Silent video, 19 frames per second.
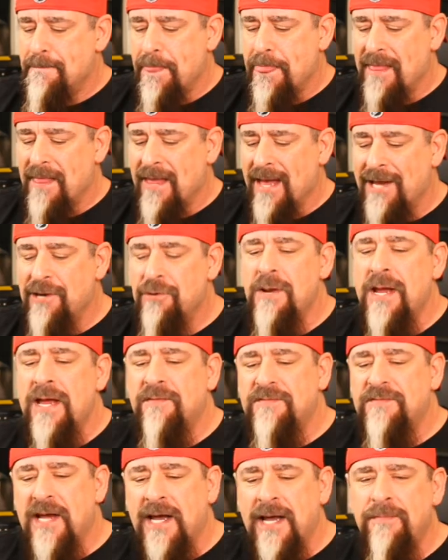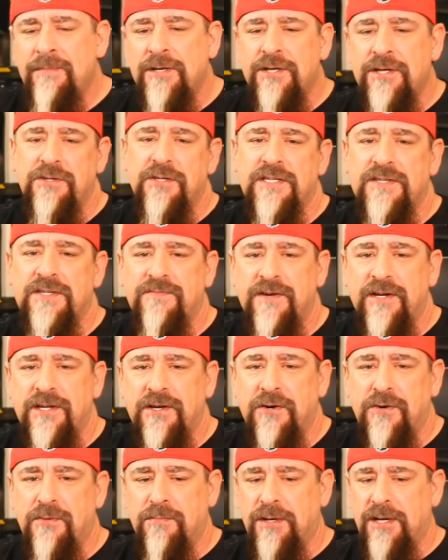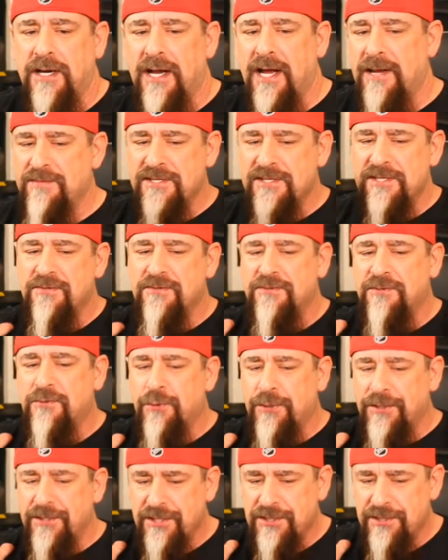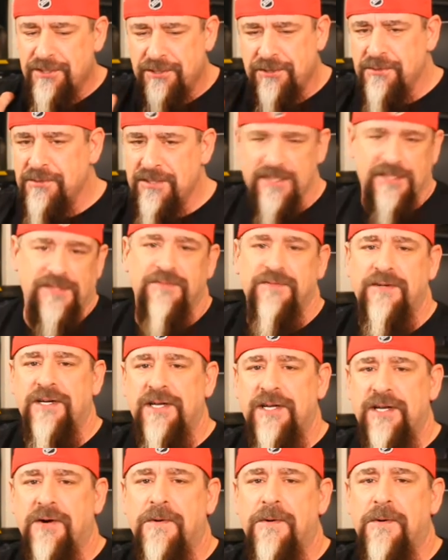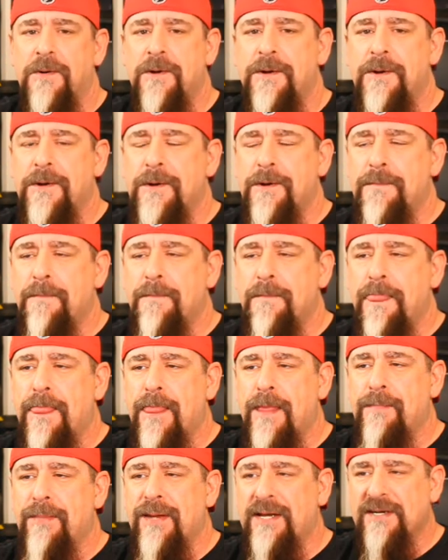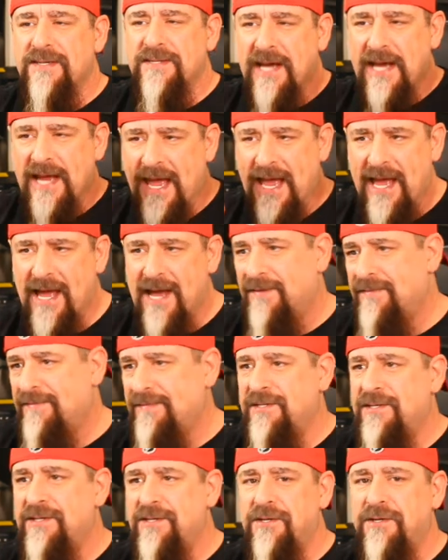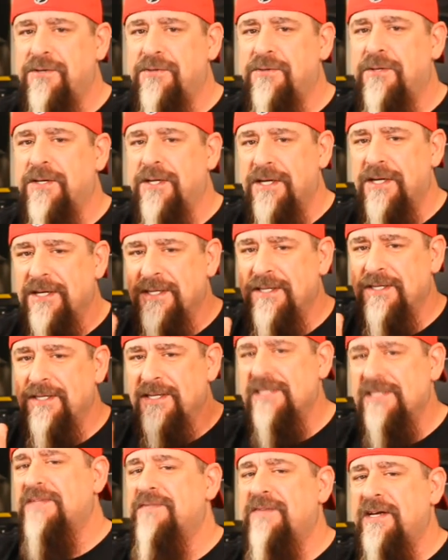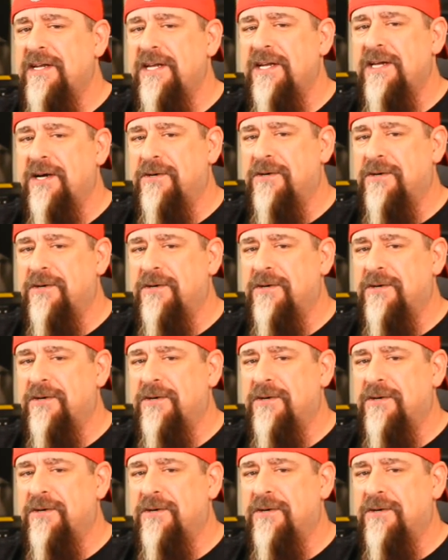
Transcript: I don't have time to do this video, but I'm still going to do this video because I have to do this video.